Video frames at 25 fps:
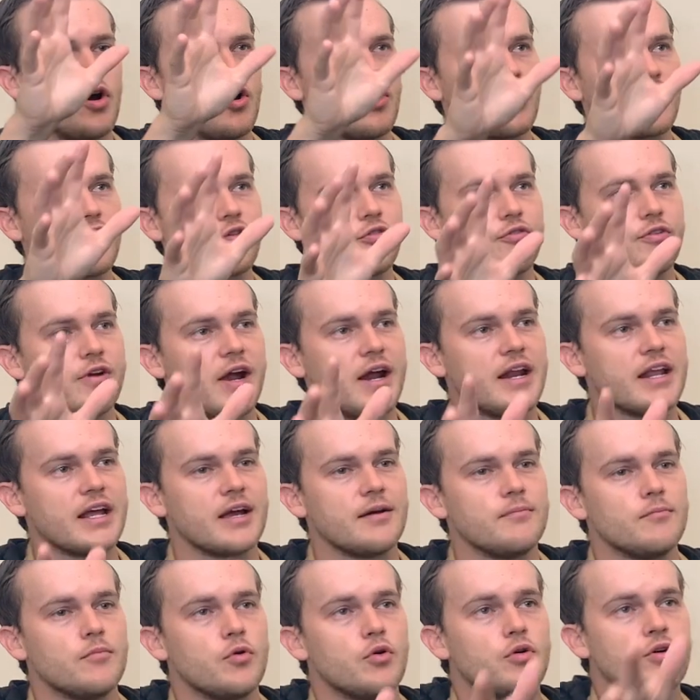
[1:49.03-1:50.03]
on
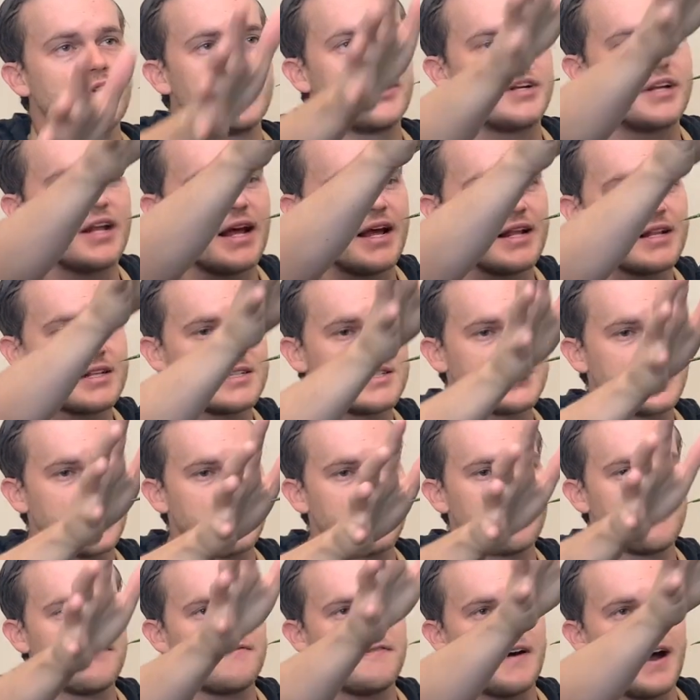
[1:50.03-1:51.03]
creating a more dense
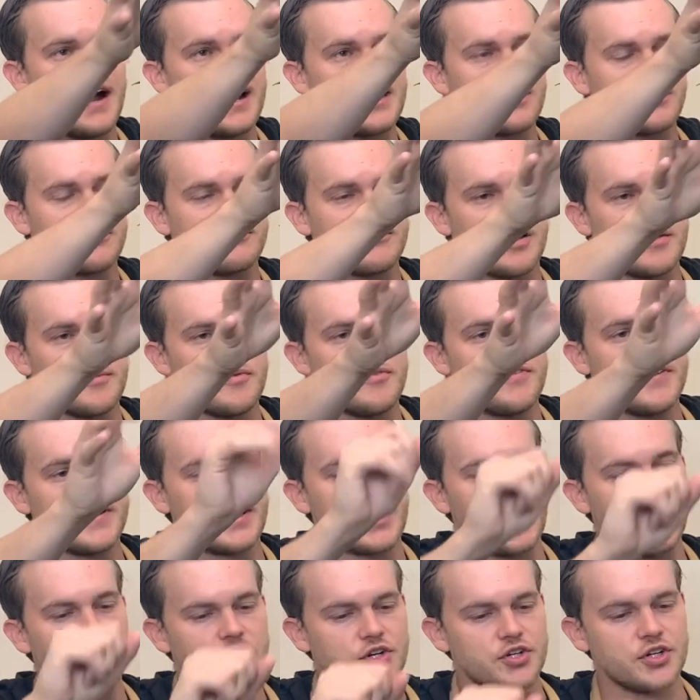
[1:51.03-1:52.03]
and finer
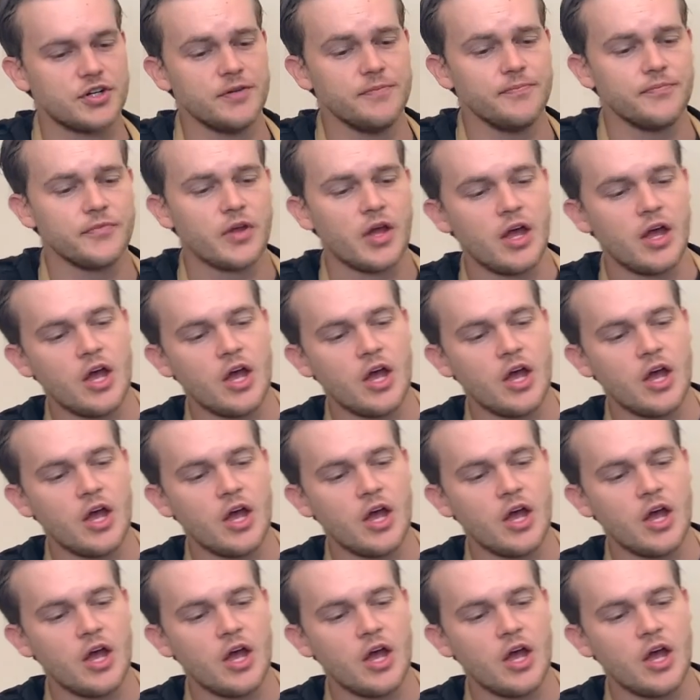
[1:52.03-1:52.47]
ramification.